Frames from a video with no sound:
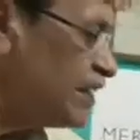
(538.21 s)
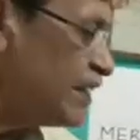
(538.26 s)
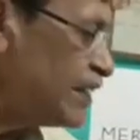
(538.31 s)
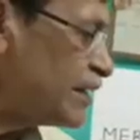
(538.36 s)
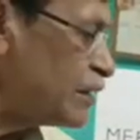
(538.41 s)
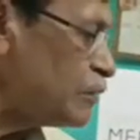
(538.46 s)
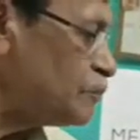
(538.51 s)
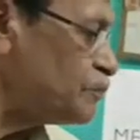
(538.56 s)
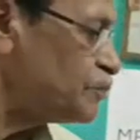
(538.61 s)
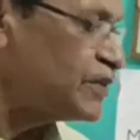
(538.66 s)

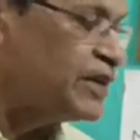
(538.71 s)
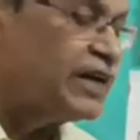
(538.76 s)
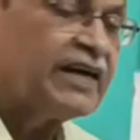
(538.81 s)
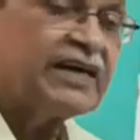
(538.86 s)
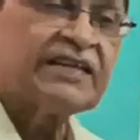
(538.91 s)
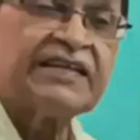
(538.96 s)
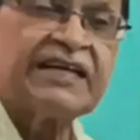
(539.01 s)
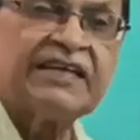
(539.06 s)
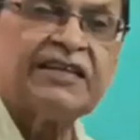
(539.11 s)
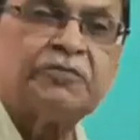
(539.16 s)
year,
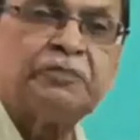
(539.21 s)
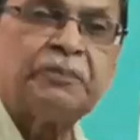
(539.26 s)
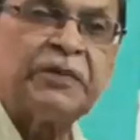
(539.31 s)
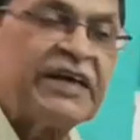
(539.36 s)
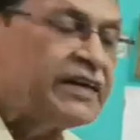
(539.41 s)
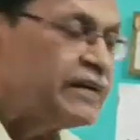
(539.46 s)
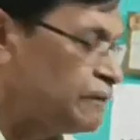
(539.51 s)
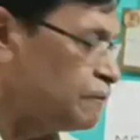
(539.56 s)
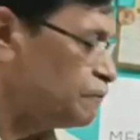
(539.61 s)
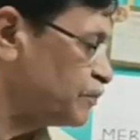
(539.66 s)
in the
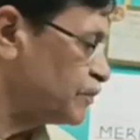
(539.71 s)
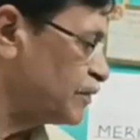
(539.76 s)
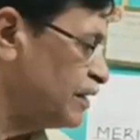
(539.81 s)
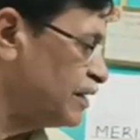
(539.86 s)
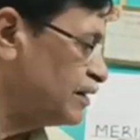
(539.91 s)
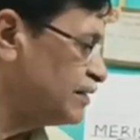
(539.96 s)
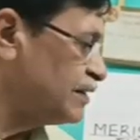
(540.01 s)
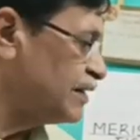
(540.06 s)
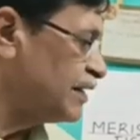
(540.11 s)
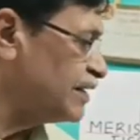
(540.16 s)
spring,
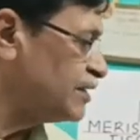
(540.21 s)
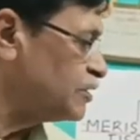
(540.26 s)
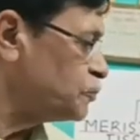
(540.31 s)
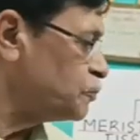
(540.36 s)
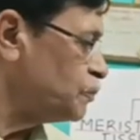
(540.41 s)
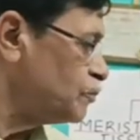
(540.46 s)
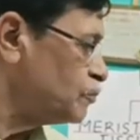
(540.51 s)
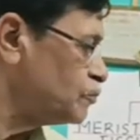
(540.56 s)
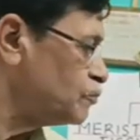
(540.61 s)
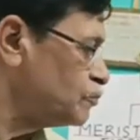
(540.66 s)
there is
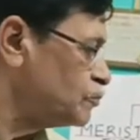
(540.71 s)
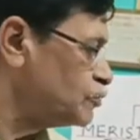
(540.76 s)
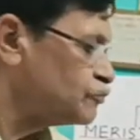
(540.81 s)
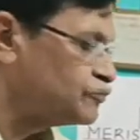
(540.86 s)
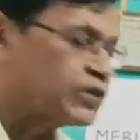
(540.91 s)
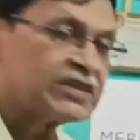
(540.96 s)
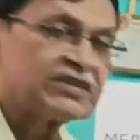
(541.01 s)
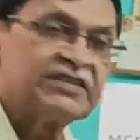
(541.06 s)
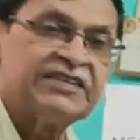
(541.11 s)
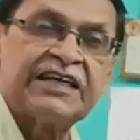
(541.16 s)

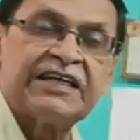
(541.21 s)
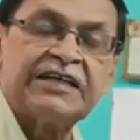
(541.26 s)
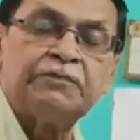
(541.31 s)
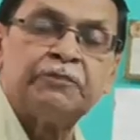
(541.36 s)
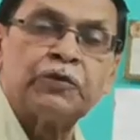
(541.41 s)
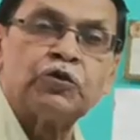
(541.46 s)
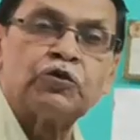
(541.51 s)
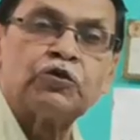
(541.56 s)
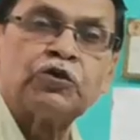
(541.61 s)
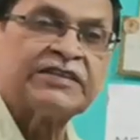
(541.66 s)

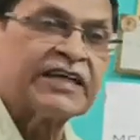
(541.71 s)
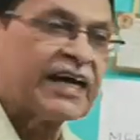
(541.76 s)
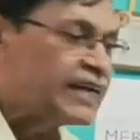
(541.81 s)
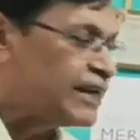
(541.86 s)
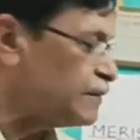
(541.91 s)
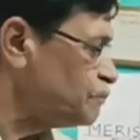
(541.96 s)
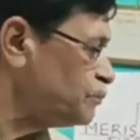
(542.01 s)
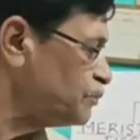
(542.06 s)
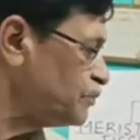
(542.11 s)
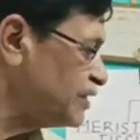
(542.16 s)

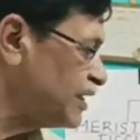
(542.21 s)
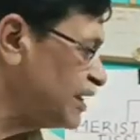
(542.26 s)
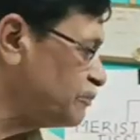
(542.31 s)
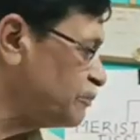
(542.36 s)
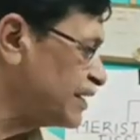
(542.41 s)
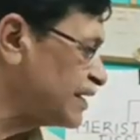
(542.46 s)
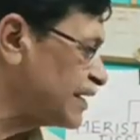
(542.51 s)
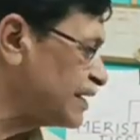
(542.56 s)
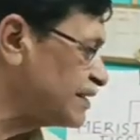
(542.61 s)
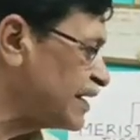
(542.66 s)
protoxylem, then
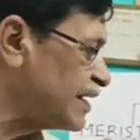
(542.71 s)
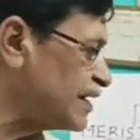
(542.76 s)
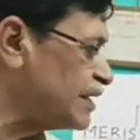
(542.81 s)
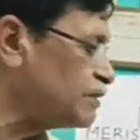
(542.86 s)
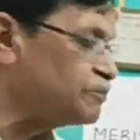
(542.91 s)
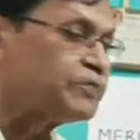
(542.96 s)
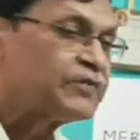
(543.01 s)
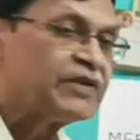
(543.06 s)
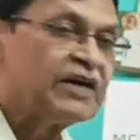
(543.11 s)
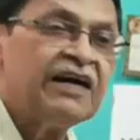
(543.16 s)

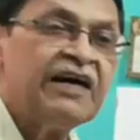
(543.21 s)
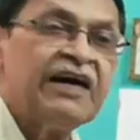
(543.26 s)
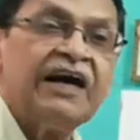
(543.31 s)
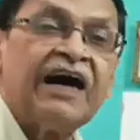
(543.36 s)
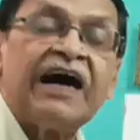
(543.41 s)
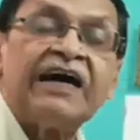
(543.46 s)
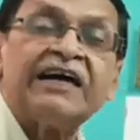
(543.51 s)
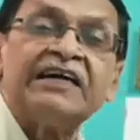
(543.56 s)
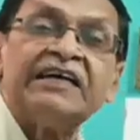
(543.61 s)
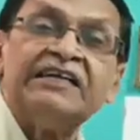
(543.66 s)
metaxylem.
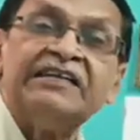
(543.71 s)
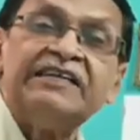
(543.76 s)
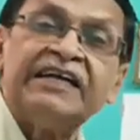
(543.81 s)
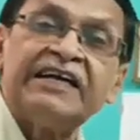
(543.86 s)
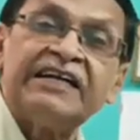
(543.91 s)
Again,